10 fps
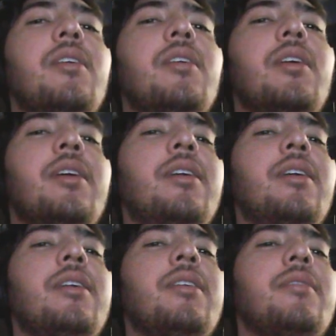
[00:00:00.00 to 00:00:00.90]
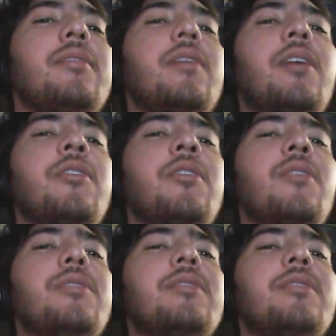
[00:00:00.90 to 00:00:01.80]
And I don't
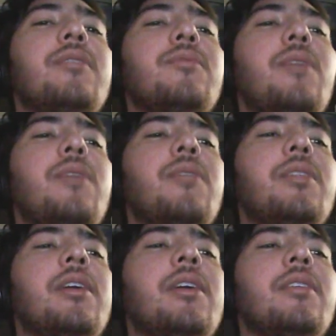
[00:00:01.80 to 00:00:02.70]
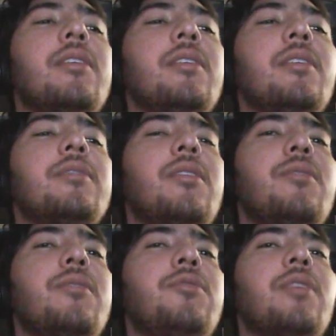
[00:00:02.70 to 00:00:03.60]
know, it sounds well with that.
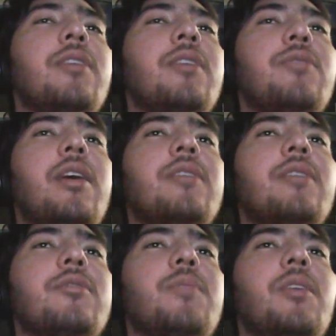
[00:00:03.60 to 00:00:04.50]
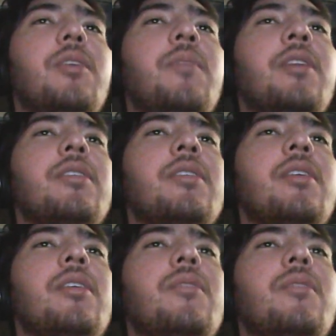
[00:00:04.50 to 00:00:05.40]
So you can try to experiment
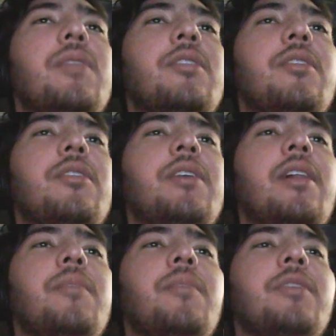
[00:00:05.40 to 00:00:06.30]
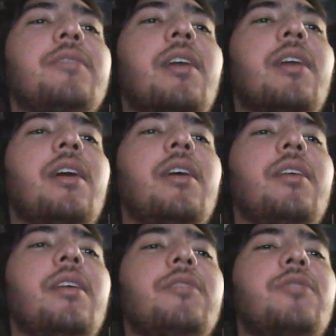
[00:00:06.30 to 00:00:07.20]
with all the elements that I
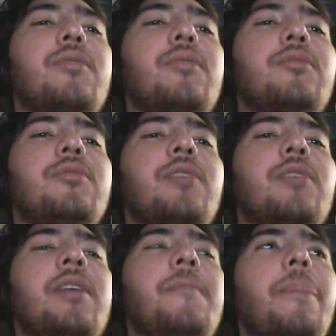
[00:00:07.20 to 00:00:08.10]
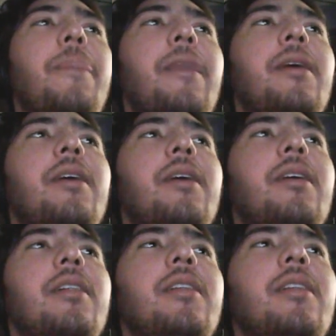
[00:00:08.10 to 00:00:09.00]
showed you today.
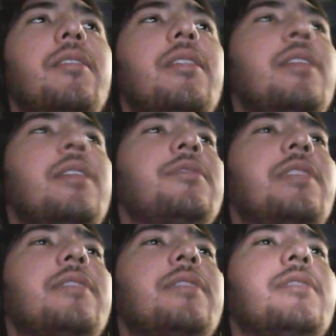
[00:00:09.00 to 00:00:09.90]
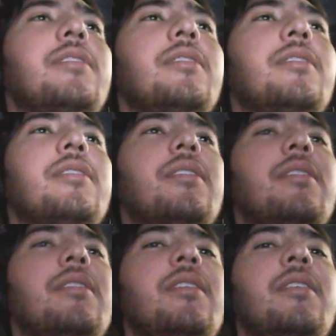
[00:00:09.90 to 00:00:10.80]
Let's listen
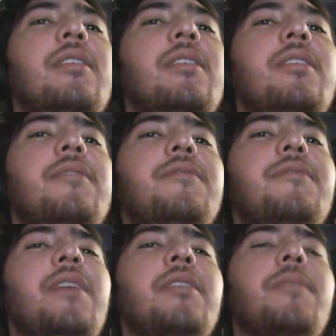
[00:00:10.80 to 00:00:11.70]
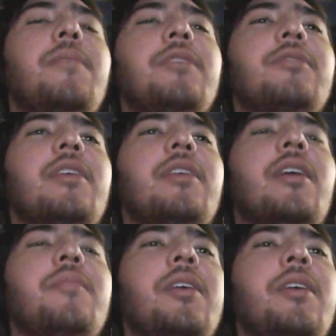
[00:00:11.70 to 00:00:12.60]
the final version that I
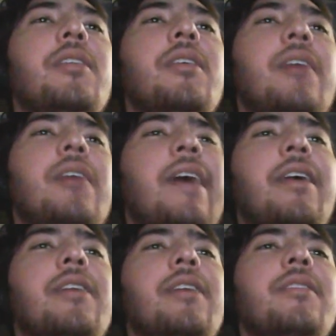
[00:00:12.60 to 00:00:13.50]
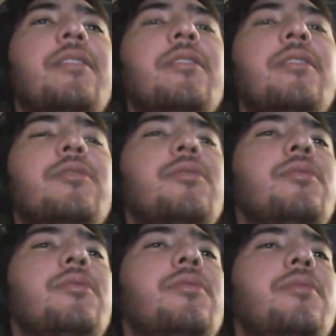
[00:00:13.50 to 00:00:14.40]
made again to